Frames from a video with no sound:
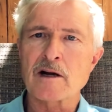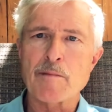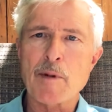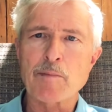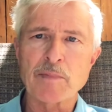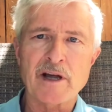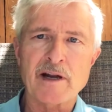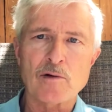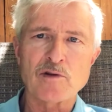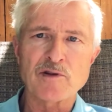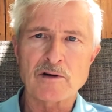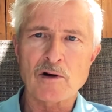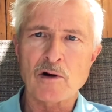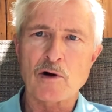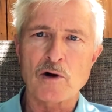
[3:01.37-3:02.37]
come up later in
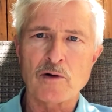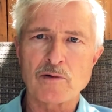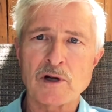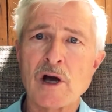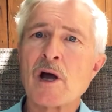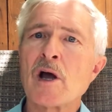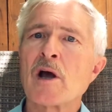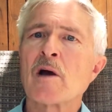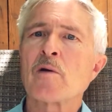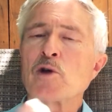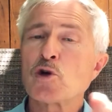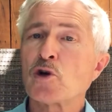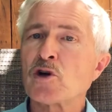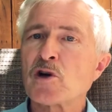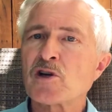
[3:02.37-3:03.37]
the code. You
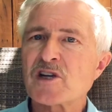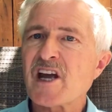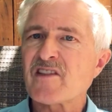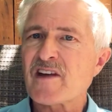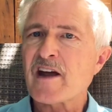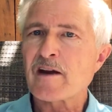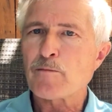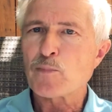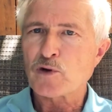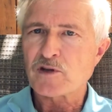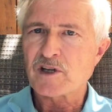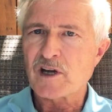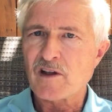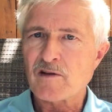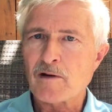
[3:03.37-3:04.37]
can take that input
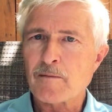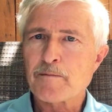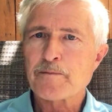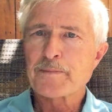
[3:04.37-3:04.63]
together.